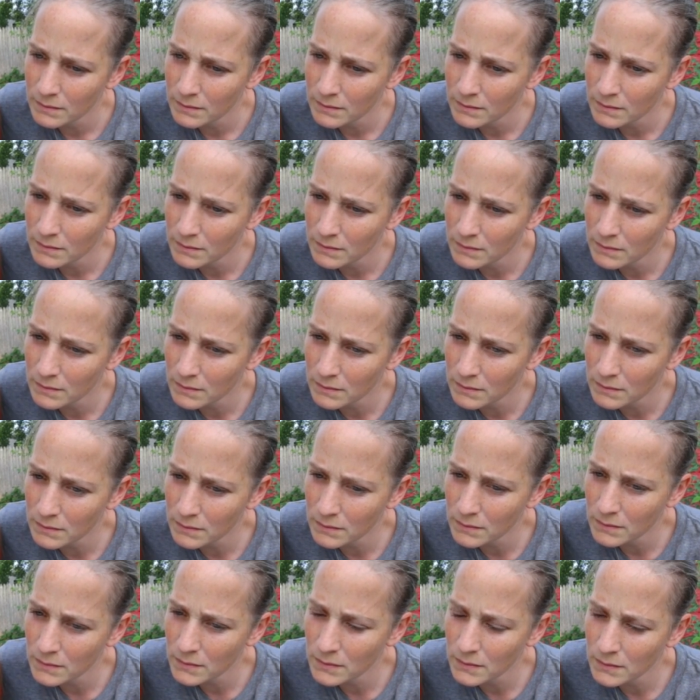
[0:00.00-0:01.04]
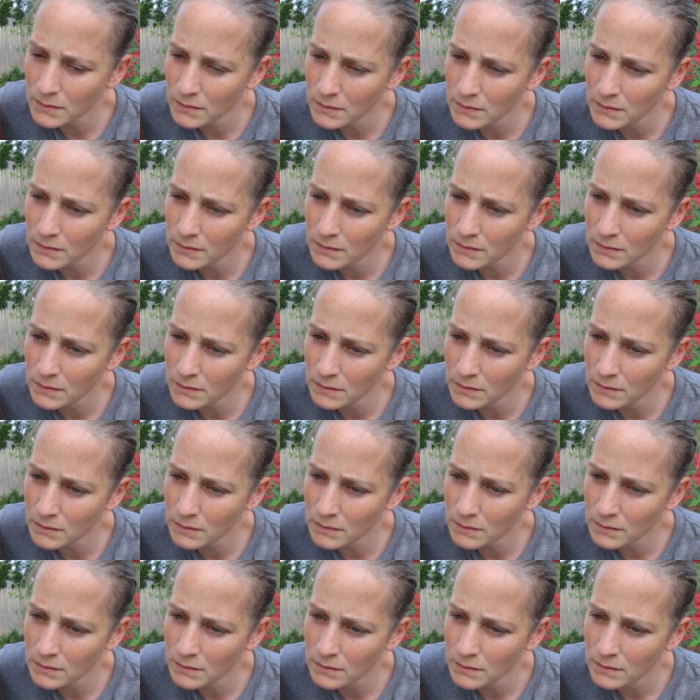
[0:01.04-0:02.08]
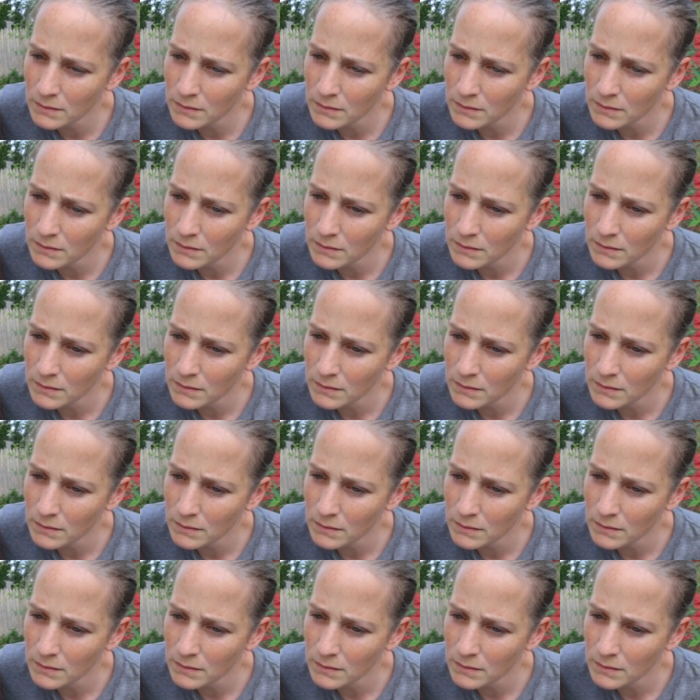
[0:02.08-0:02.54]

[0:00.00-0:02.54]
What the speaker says: This person isn't speaking.